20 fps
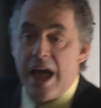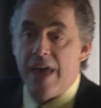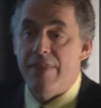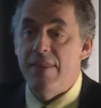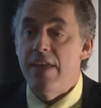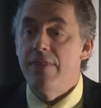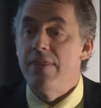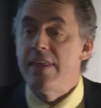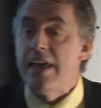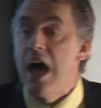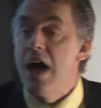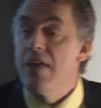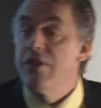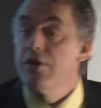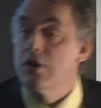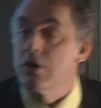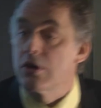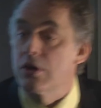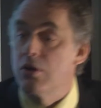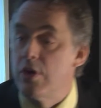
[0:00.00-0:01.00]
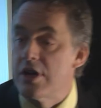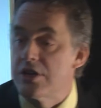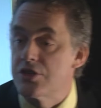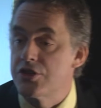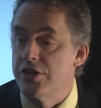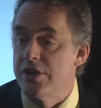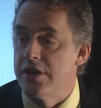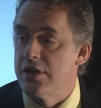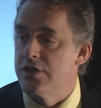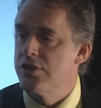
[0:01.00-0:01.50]
And then the other
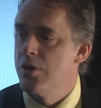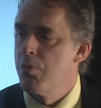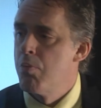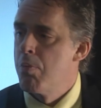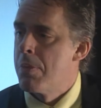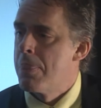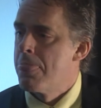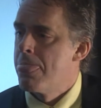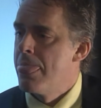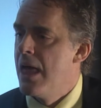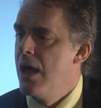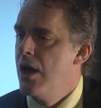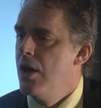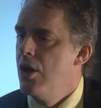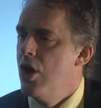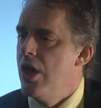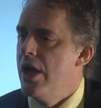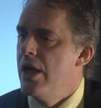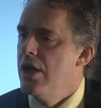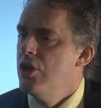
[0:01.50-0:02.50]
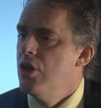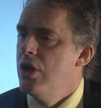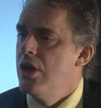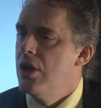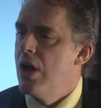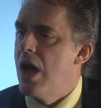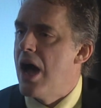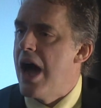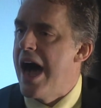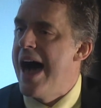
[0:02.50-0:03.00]
question is,
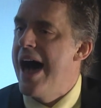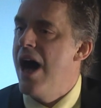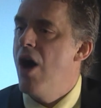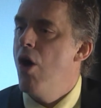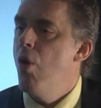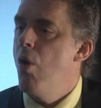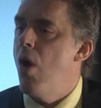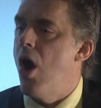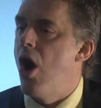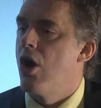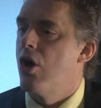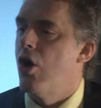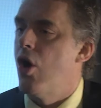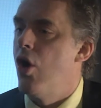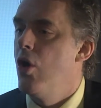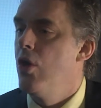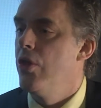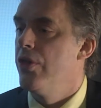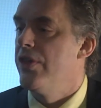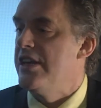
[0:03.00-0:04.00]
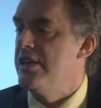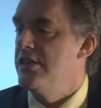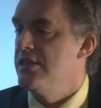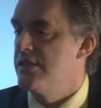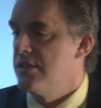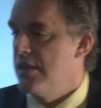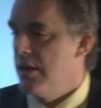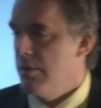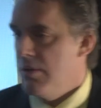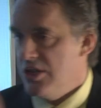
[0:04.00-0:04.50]
how are all
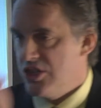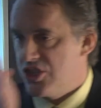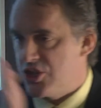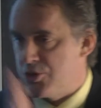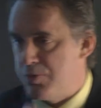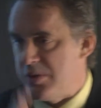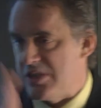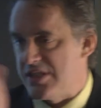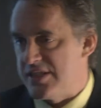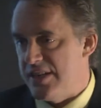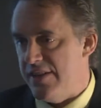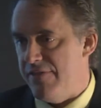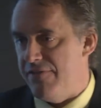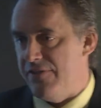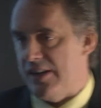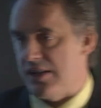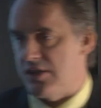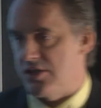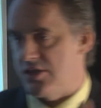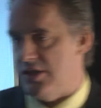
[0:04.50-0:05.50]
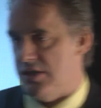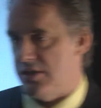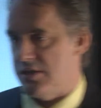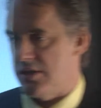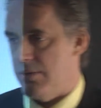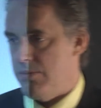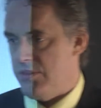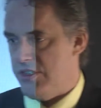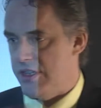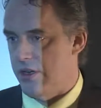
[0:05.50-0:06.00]
these specific
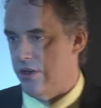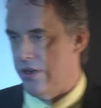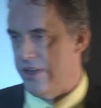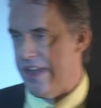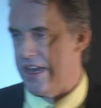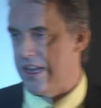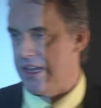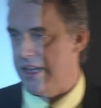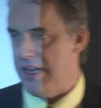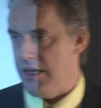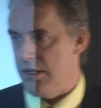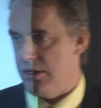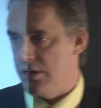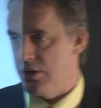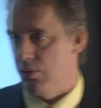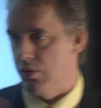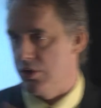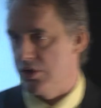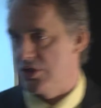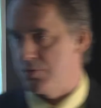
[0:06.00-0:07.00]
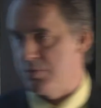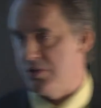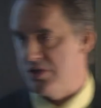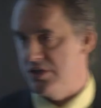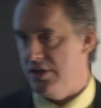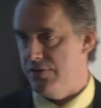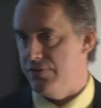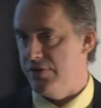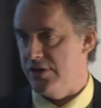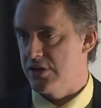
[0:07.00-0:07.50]
systems that are dedicated towards
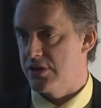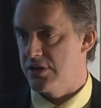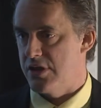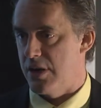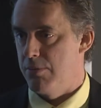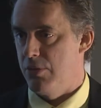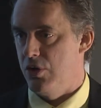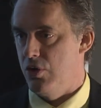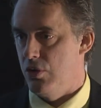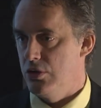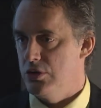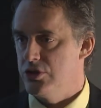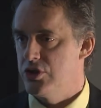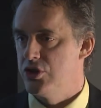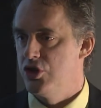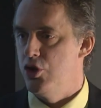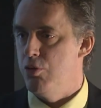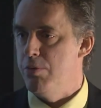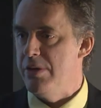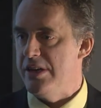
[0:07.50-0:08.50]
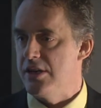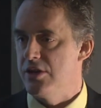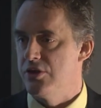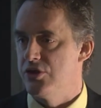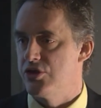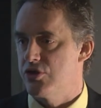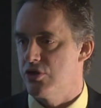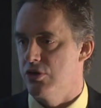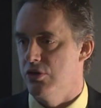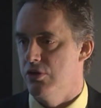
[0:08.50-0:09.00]
specific sub-goals to be
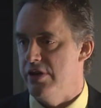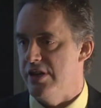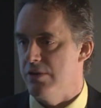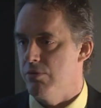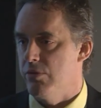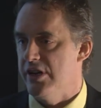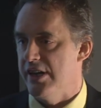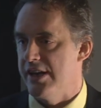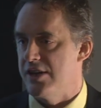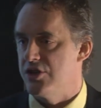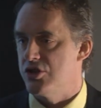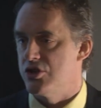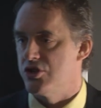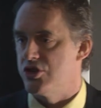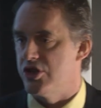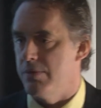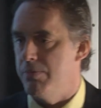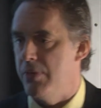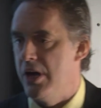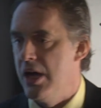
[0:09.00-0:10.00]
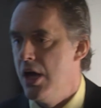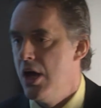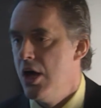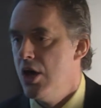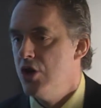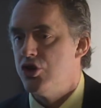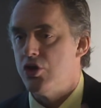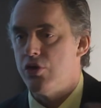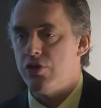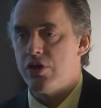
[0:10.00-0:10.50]
construed in relationship
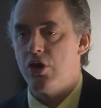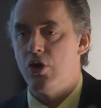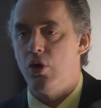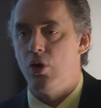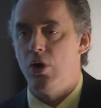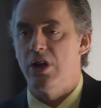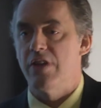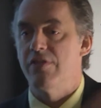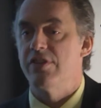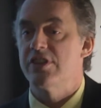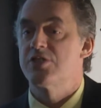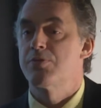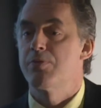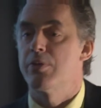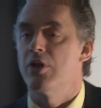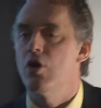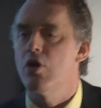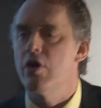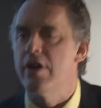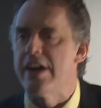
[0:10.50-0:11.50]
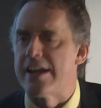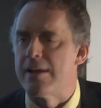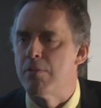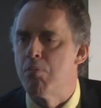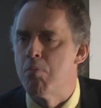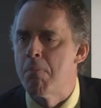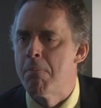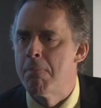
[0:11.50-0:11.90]
to the goal of exploring?